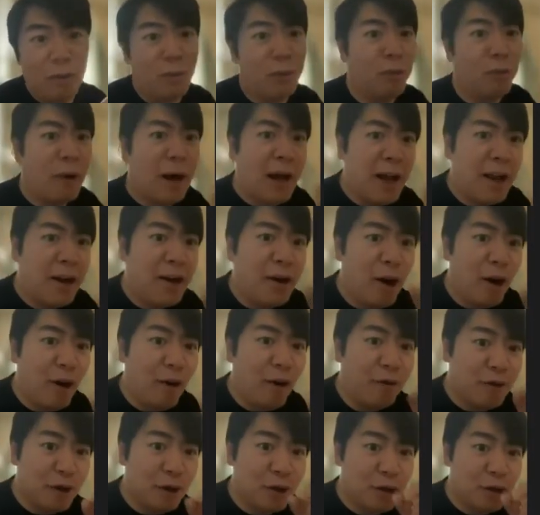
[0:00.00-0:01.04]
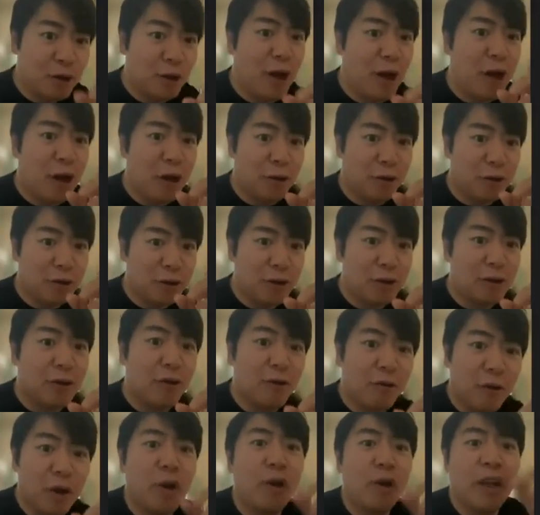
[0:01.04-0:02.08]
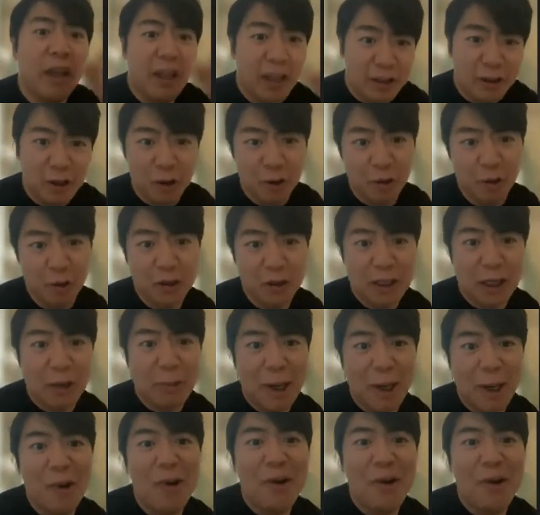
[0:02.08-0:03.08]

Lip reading: one of the songs will hit you somehow.